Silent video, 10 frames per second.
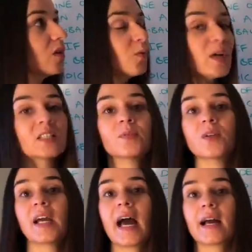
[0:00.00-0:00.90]

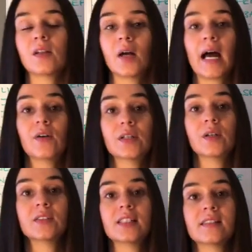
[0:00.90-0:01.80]
Respiratory
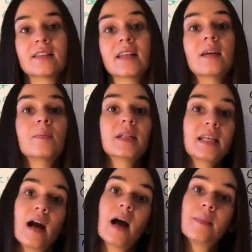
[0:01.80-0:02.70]
alkalosis, the
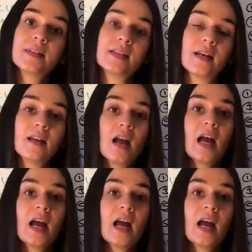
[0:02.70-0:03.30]
complete opposite.